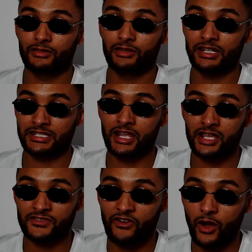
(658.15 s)
in his
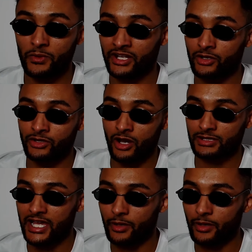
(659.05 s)
last fight when he got knocked out